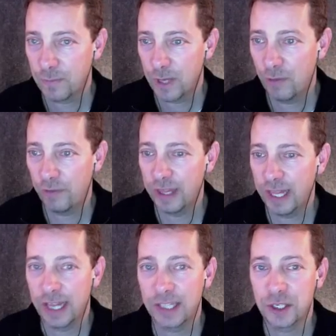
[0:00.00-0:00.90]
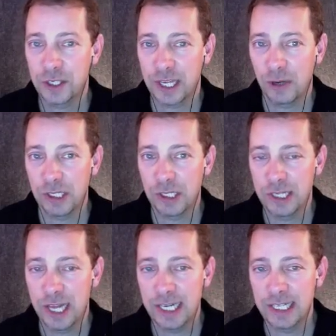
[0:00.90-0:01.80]
Hopefully that answers that
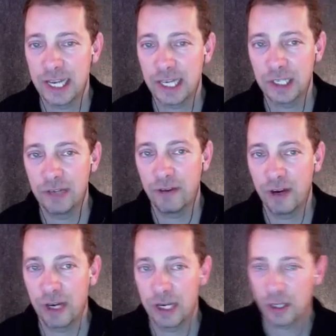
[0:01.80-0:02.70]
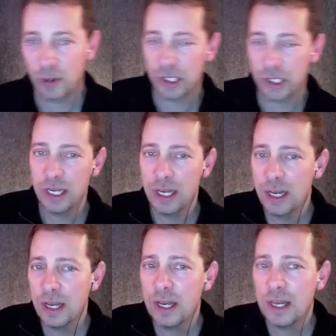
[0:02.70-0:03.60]
question. That is actually a very good question.
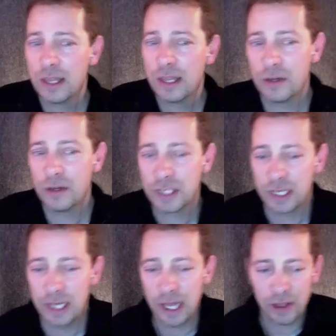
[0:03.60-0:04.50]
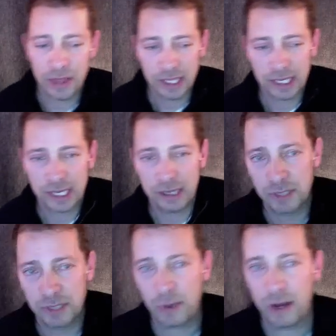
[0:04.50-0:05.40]
There's another thing that
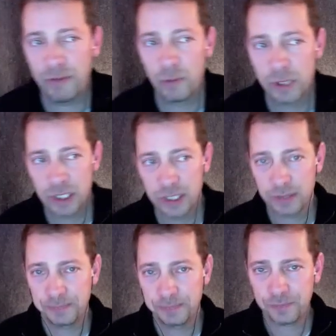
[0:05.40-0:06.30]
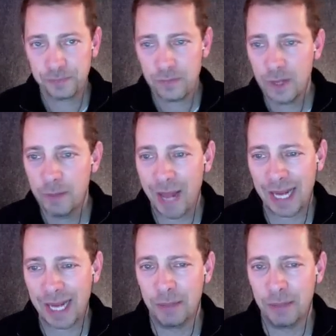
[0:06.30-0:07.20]
comes up often, which is
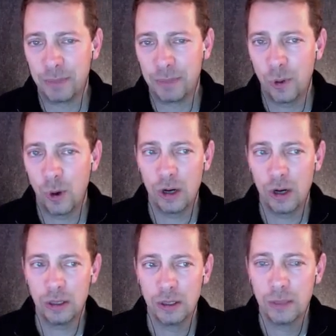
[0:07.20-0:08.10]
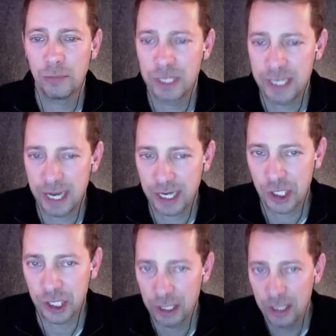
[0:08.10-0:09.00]
backup or
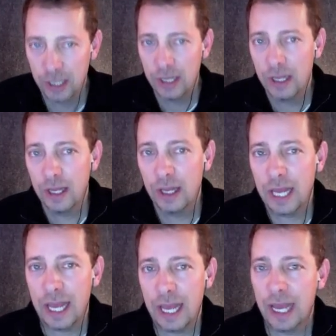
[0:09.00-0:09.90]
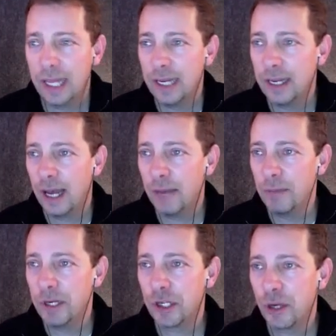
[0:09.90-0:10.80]
protection. And I'm going
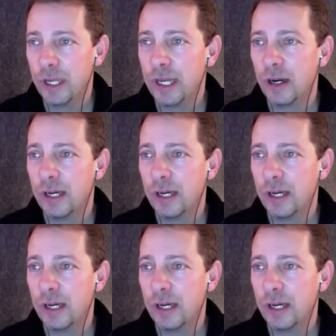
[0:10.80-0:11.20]
to show you here,